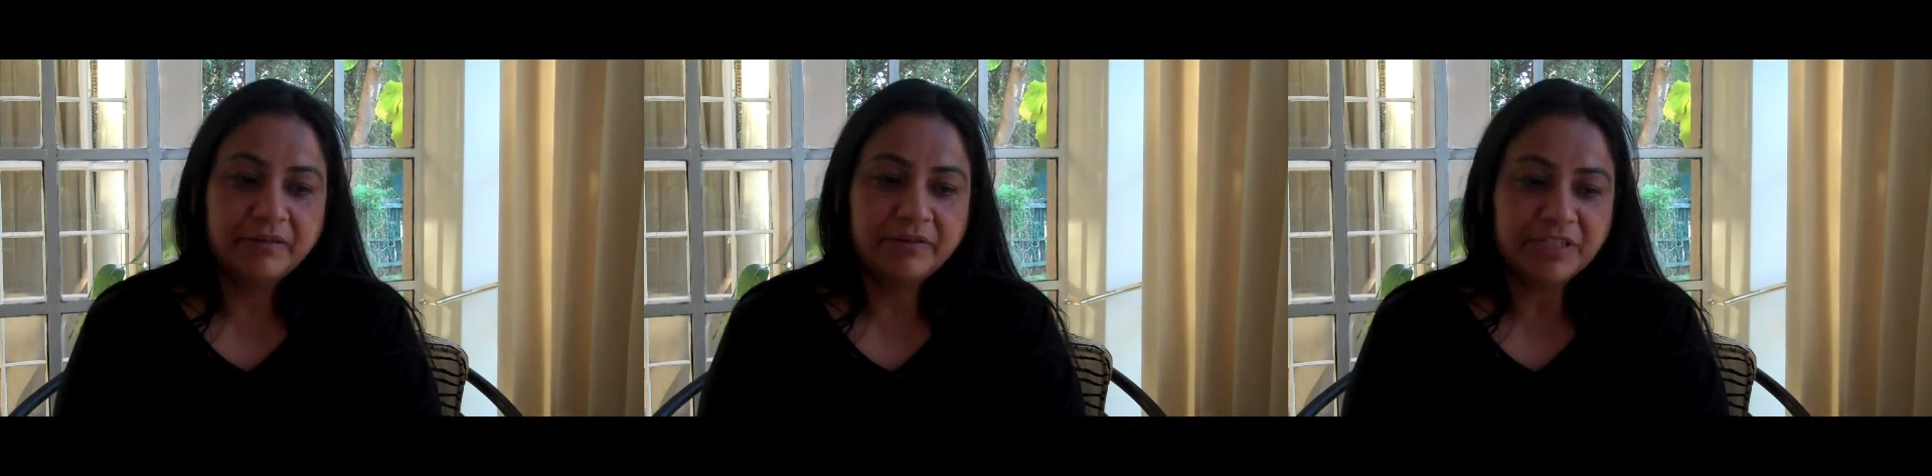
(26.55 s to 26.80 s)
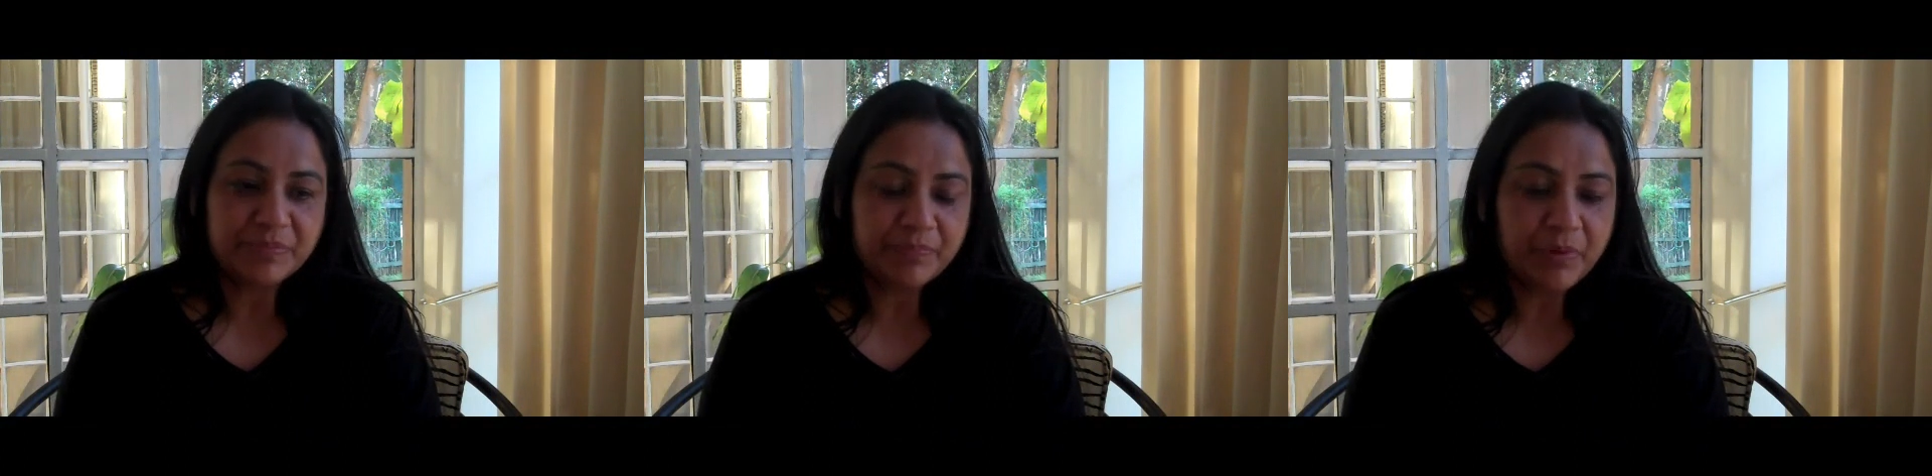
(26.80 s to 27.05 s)

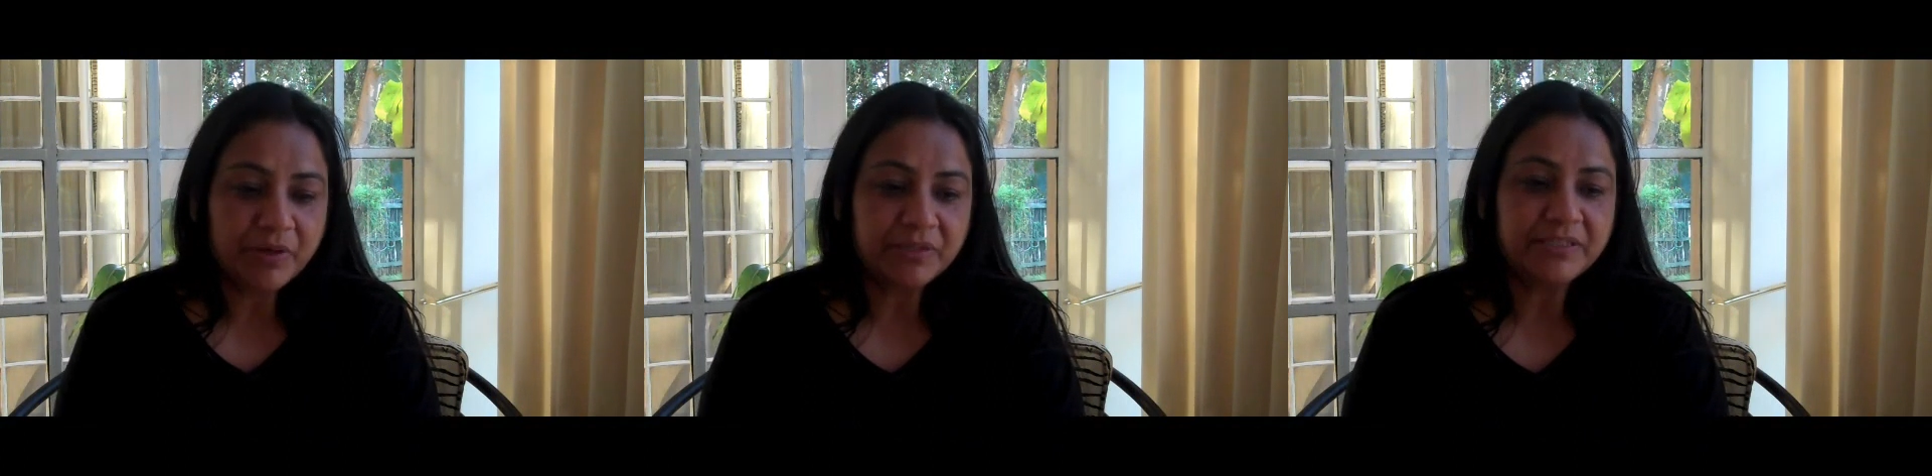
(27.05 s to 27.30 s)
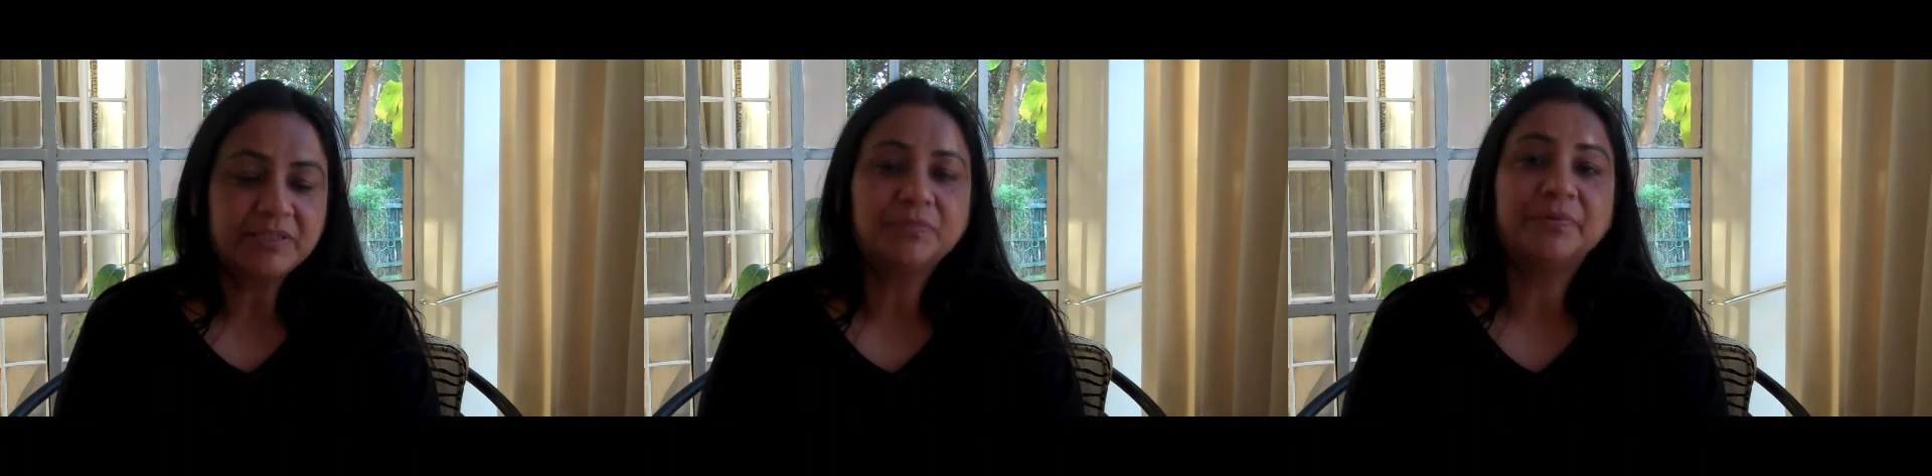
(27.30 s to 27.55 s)

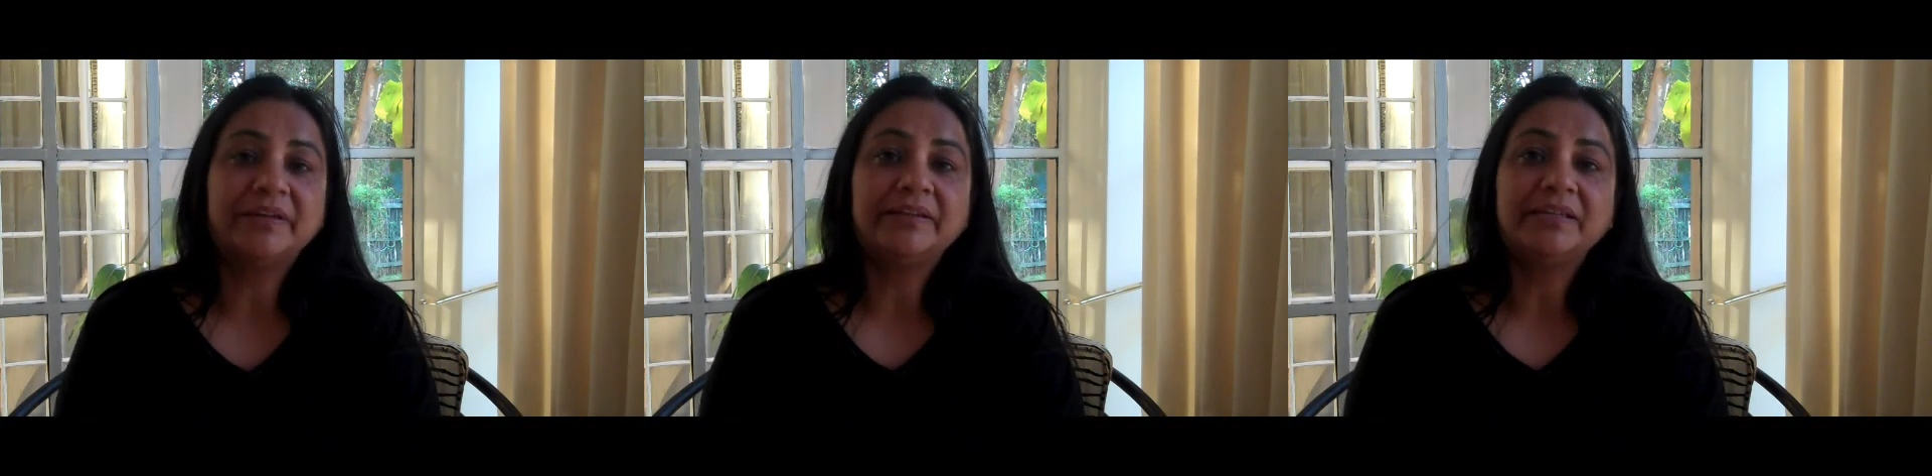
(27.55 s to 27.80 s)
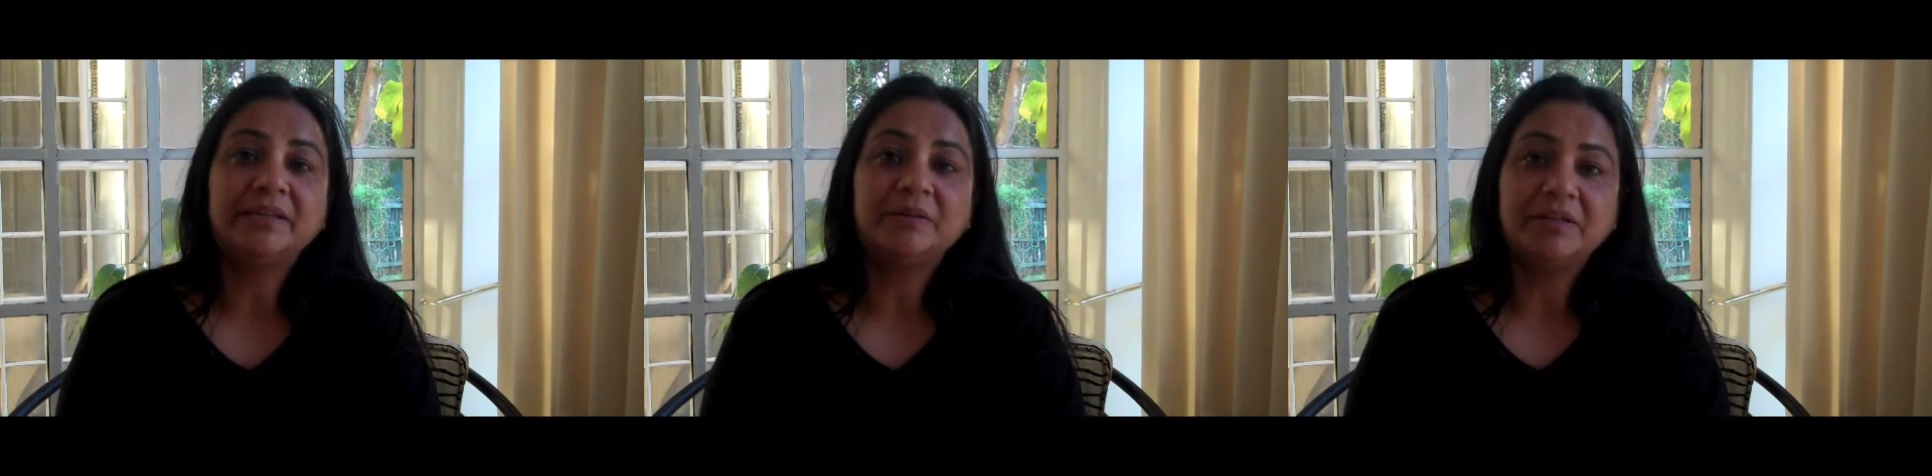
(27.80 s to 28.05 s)
responded
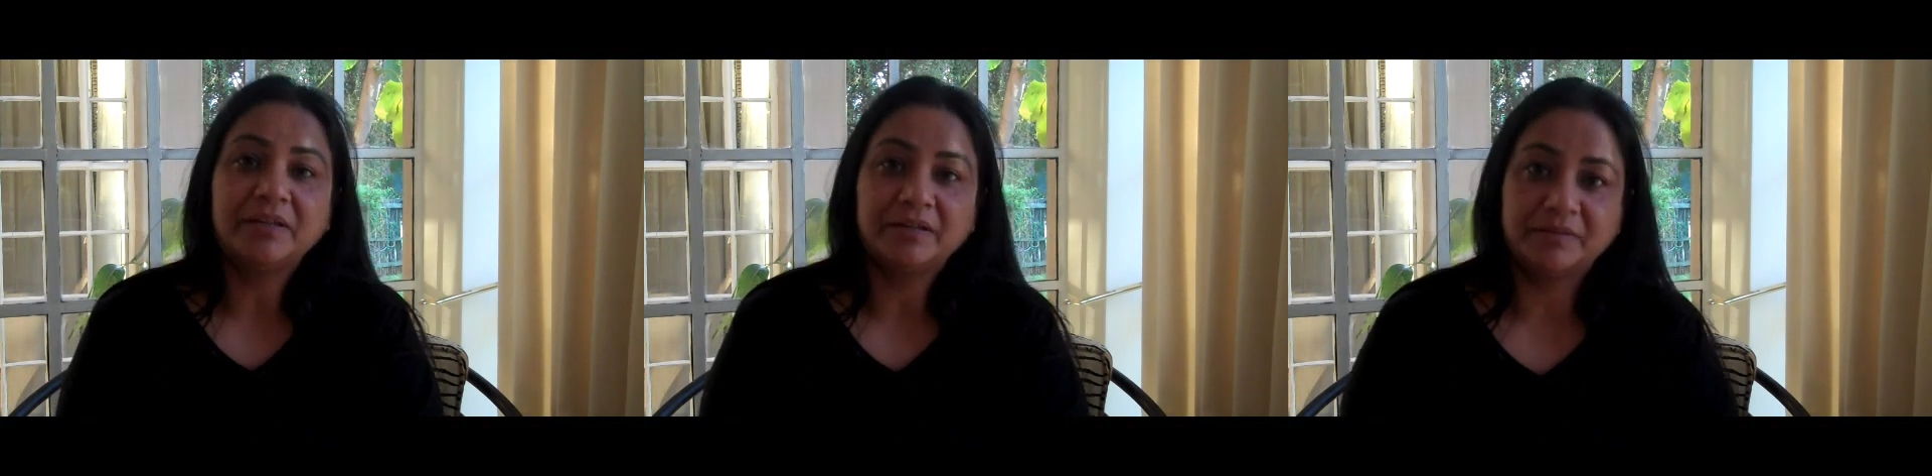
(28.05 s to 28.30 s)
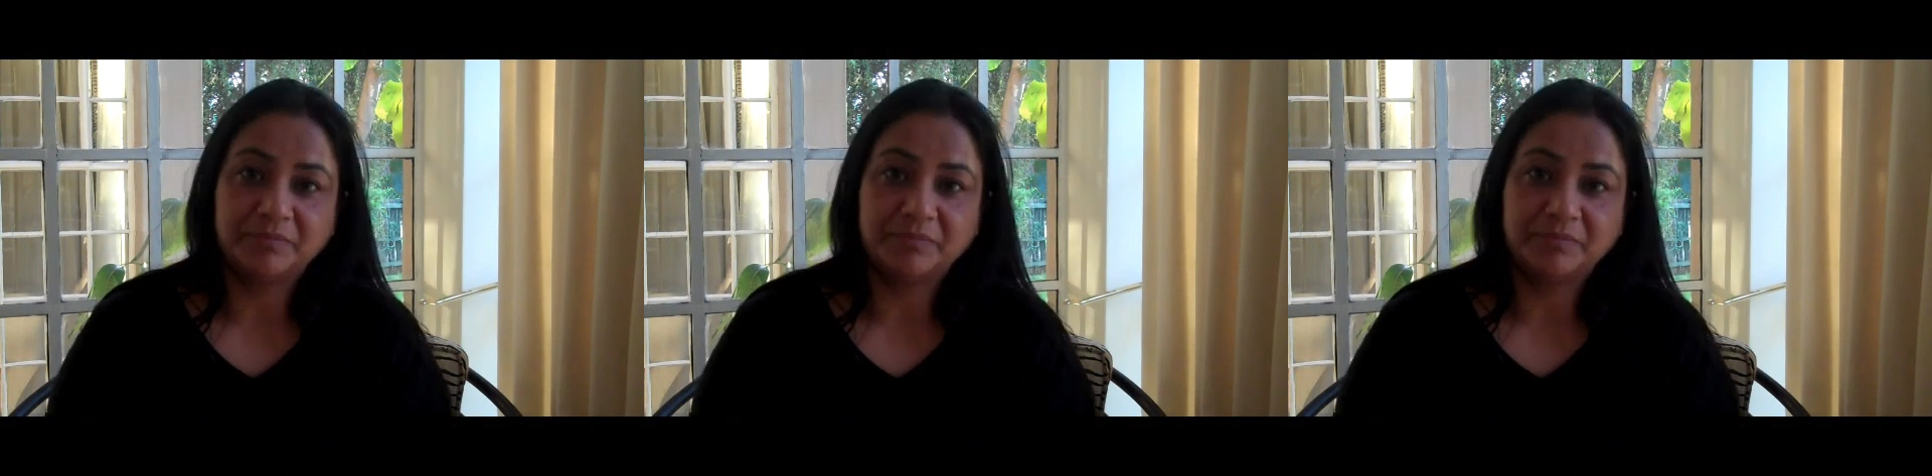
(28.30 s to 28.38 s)
very